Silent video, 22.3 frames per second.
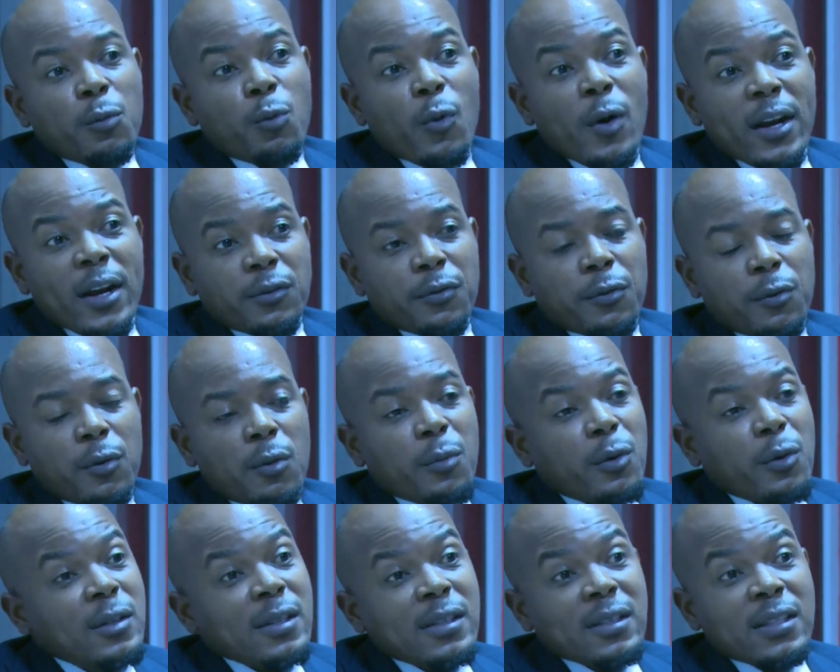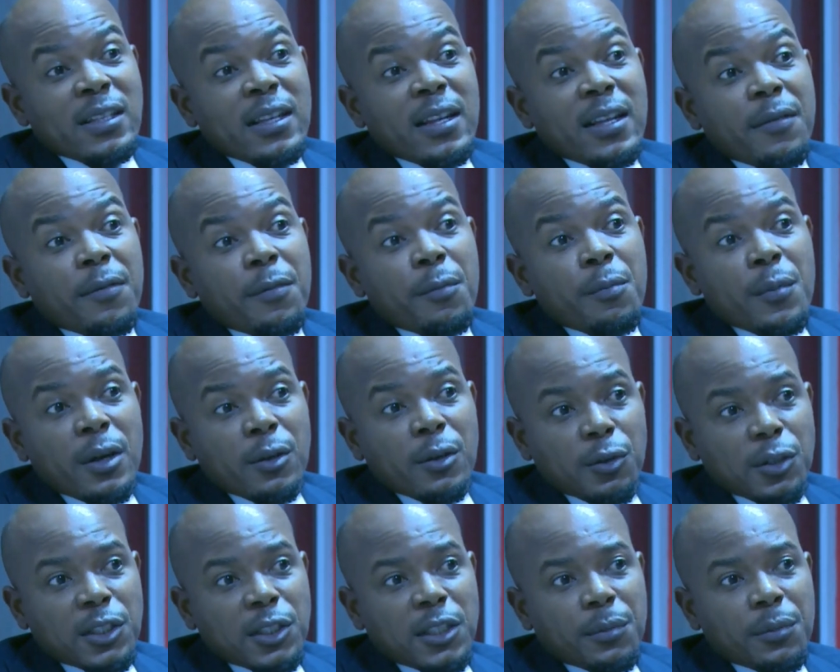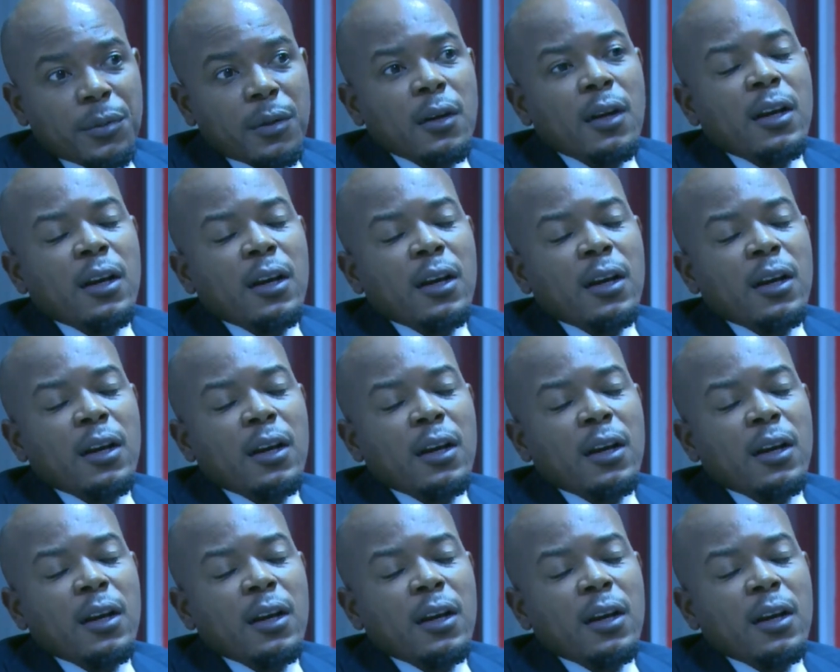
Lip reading: worked for because I didn't have mentorship.